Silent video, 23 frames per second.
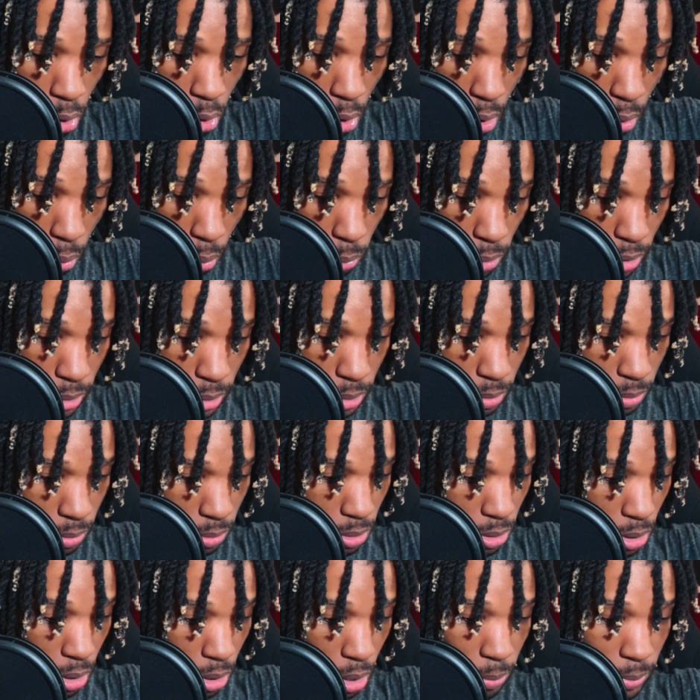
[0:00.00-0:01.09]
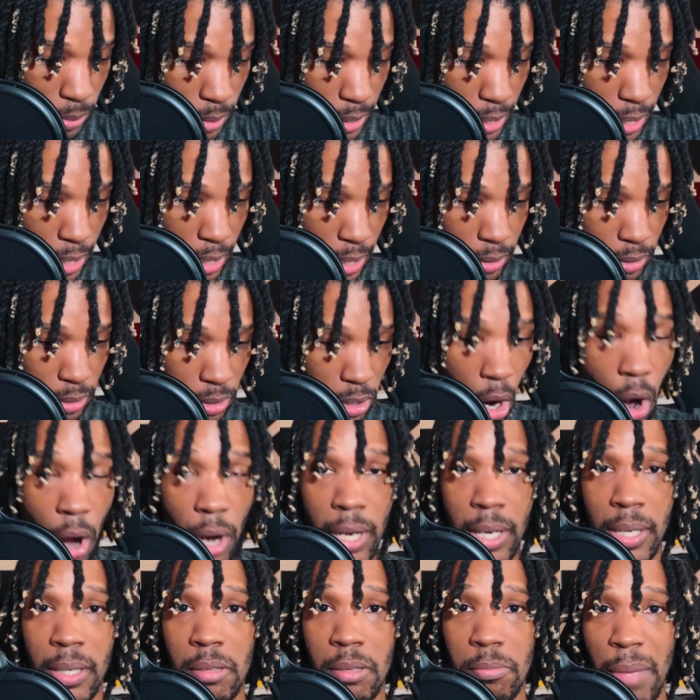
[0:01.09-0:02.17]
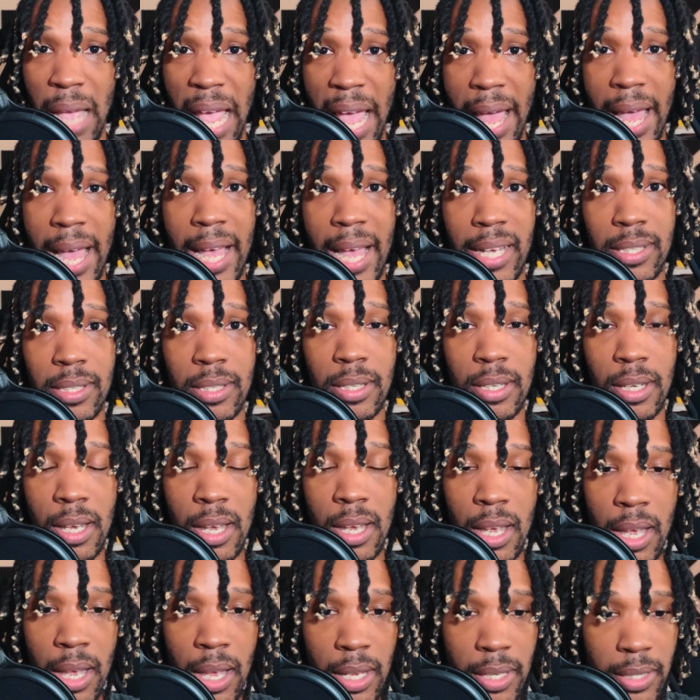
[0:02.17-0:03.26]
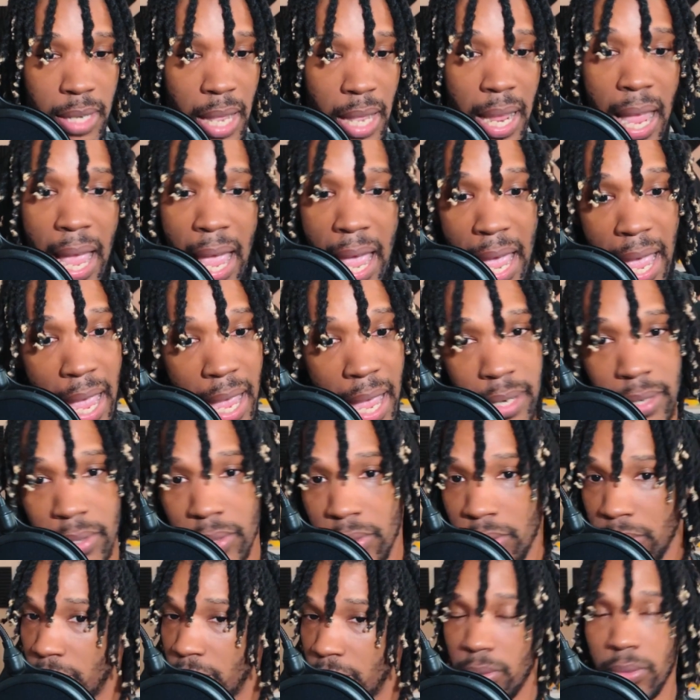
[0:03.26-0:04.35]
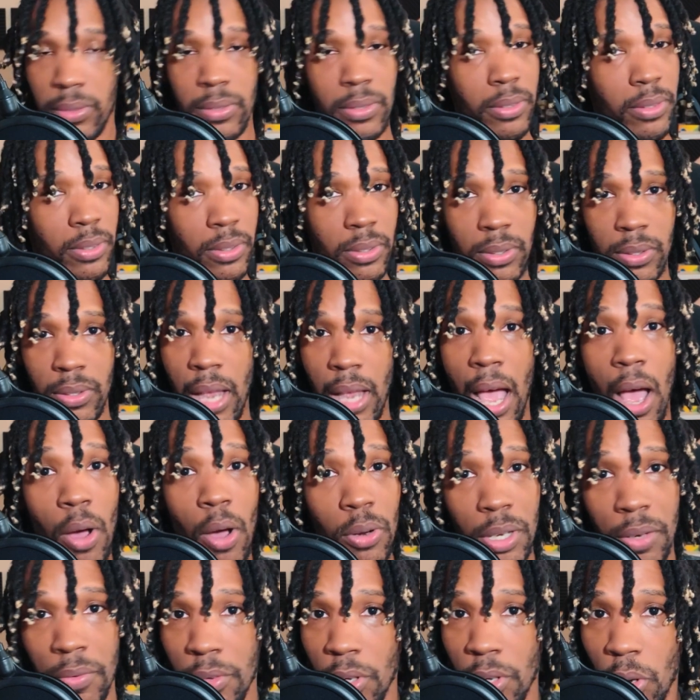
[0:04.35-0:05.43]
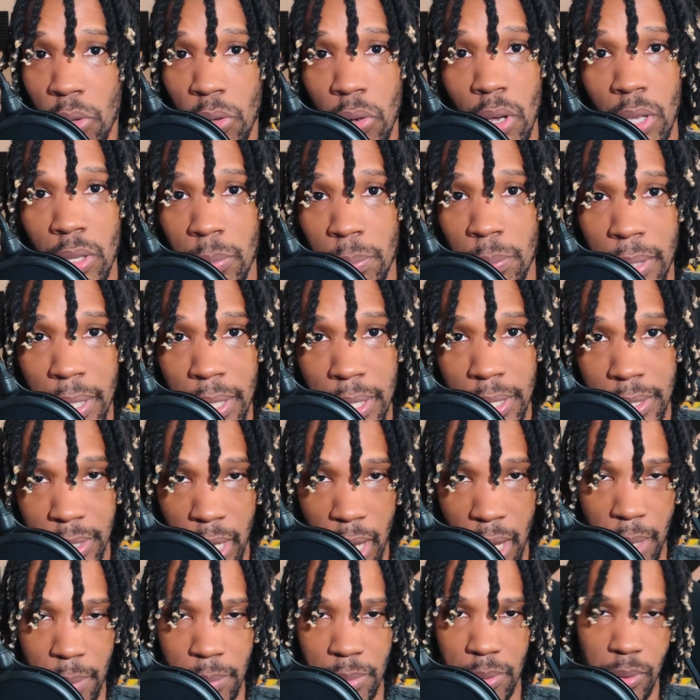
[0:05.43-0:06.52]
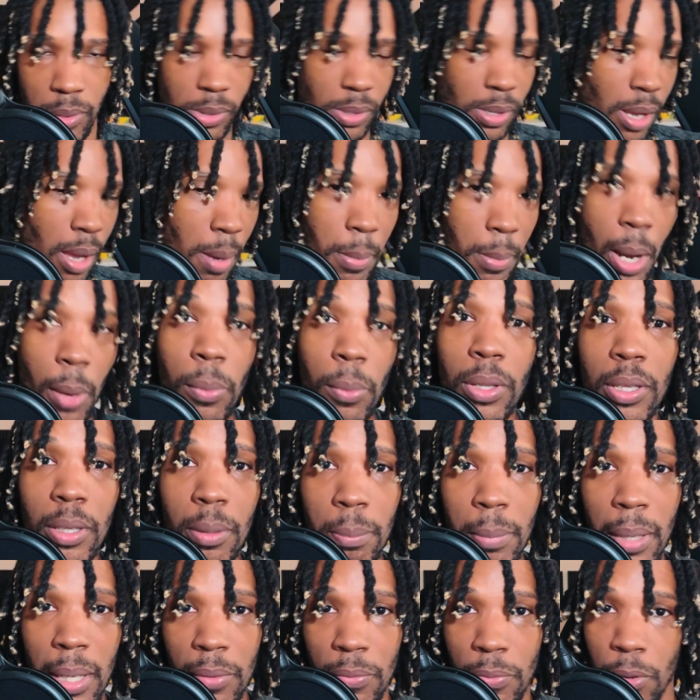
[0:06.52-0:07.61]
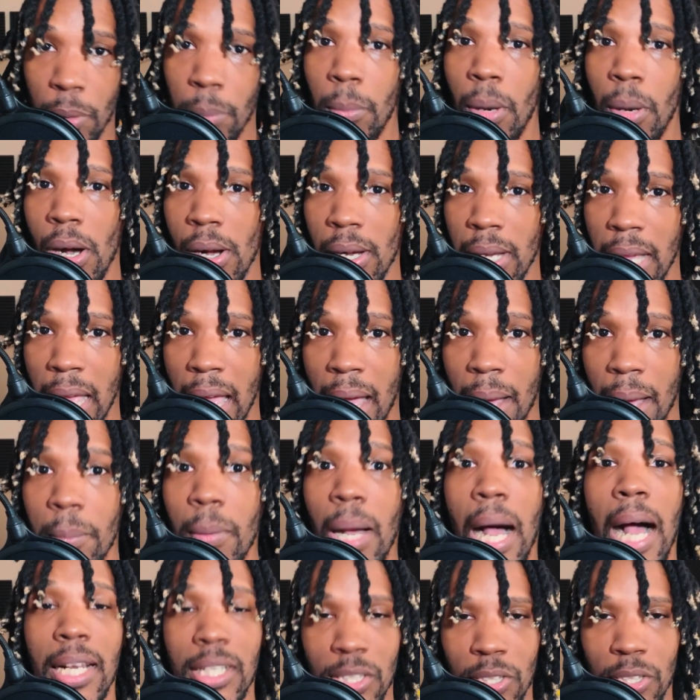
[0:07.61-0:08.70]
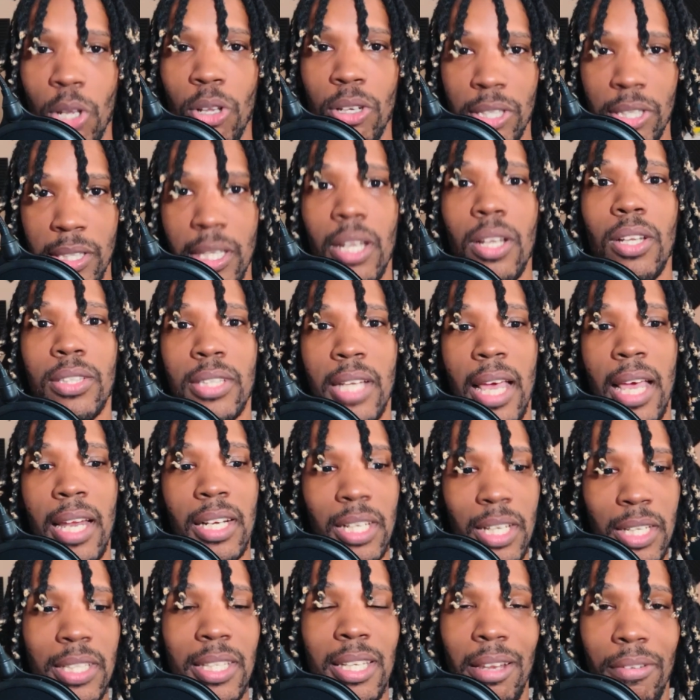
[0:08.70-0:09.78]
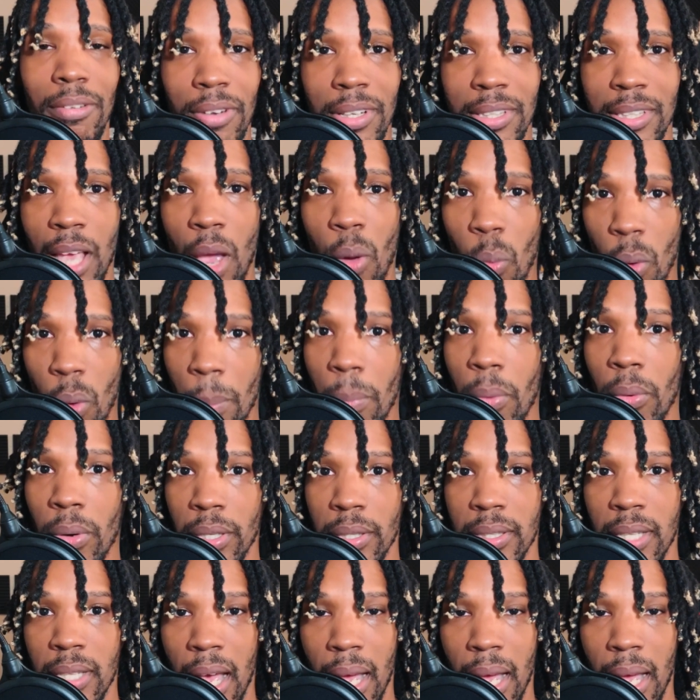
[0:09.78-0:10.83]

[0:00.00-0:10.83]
was, you know what I'm saying, guarding the bags. They had, I don't even know no other players' names. I'm not really a big football guy, but I just know the Steelers had a good defense at one point in